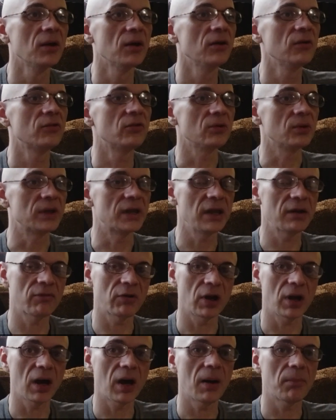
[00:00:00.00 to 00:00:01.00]
to give
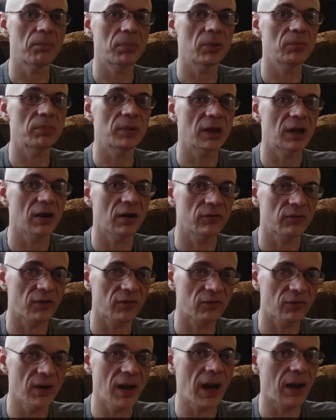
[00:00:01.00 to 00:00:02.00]
it up because
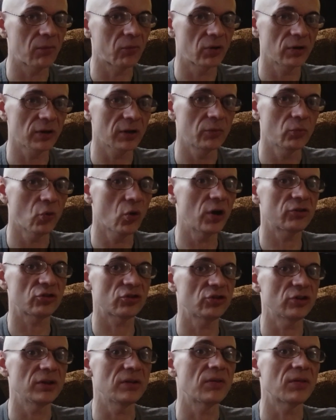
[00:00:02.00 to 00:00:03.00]
it's not really what
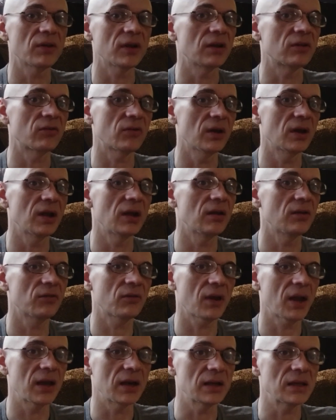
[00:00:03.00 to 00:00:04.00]
she thinks it
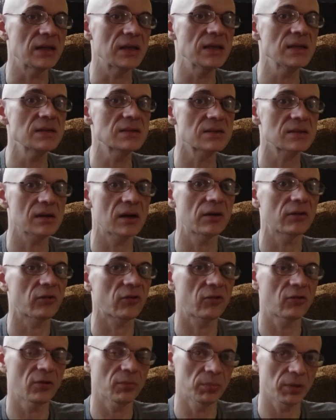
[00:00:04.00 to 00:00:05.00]
is. And he
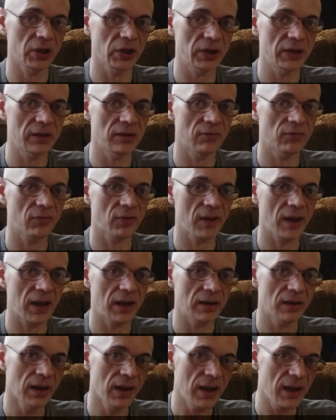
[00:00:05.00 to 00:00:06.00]
starts to believe
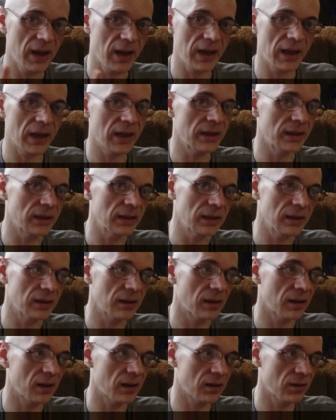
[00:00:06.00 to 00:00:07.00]
that Annie
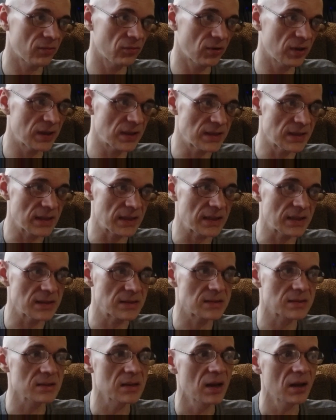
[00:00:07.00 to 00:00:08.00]

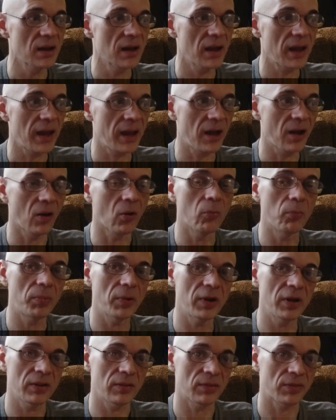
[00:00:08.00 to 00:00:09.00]
needs help
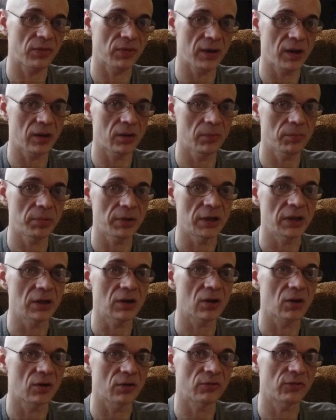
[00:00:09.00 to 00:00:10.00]
and therapy
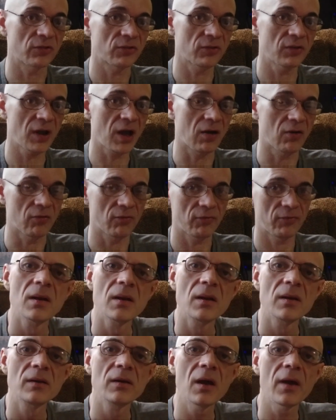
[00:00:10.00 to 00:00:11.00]
herself.
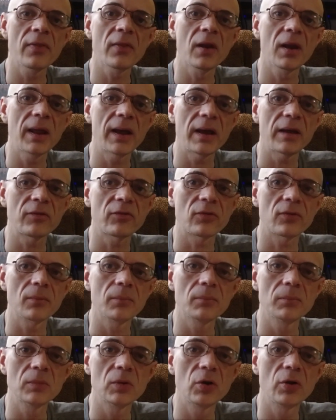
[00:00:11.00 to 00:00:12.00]
Nonetheless,
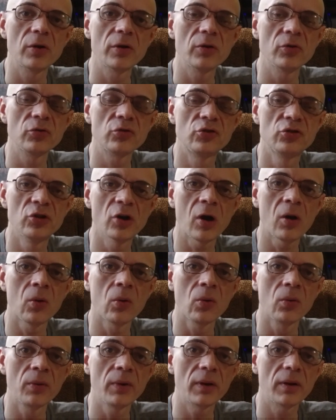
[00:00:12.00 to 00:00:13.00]

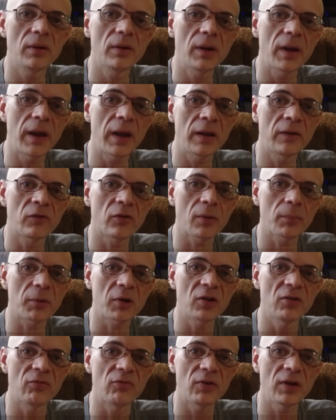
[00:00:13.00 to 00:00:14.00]
Joan ends up
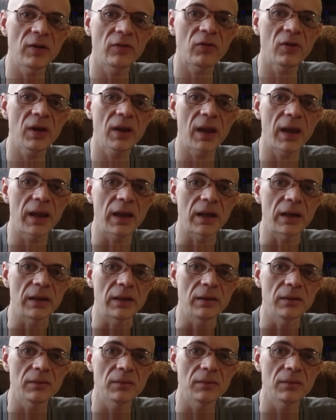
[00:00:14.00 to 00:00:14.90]
convincing Annie,